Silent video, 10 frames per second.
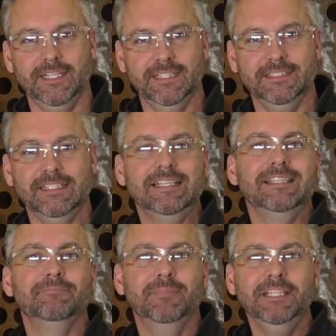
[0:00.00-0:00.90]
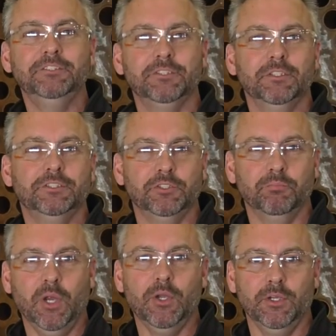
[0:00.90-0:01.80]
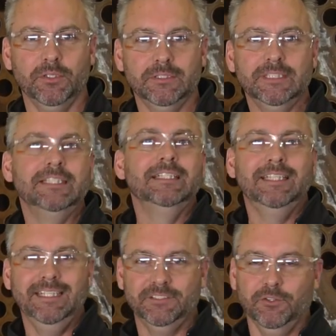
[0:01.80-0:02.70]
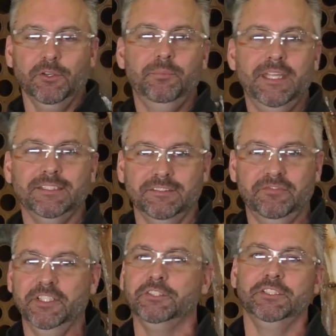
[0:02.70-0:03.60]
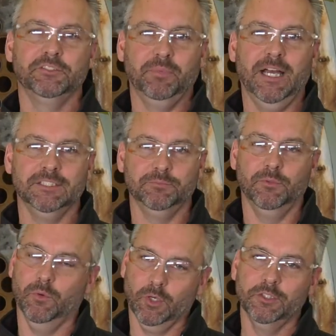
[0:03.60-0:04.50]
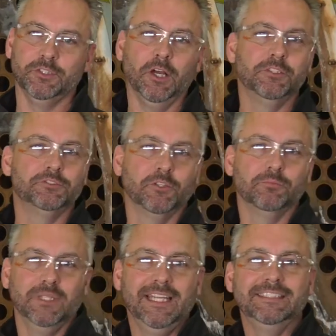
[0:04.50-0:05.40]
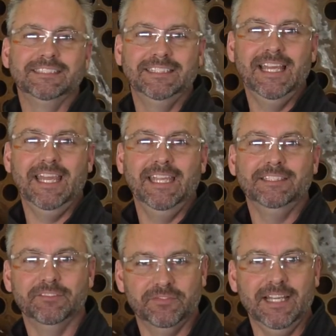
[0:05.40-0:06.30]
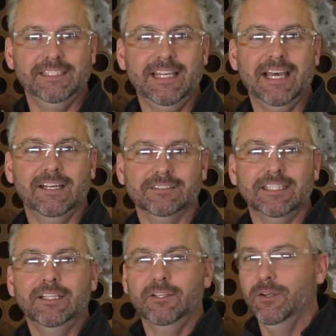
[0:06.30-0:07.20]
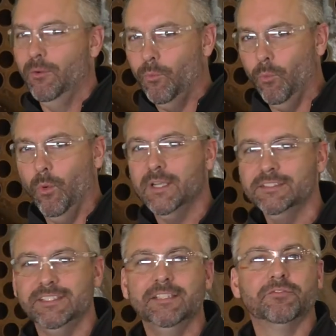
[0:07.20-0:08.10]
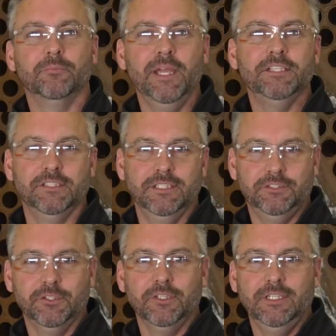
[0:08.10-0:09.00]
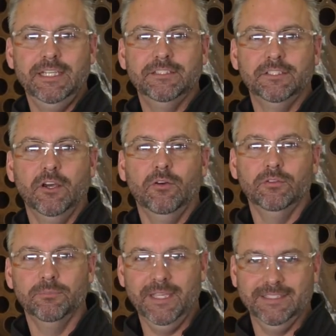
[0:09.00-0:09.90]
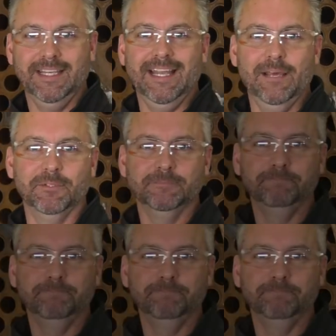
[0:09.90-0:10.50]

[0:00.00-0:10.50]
end, make sure that your burner is going to be as efficient as possible. We're going to talk to Gerald Blain today to find out what is the information that you're going to need to know to make that happen.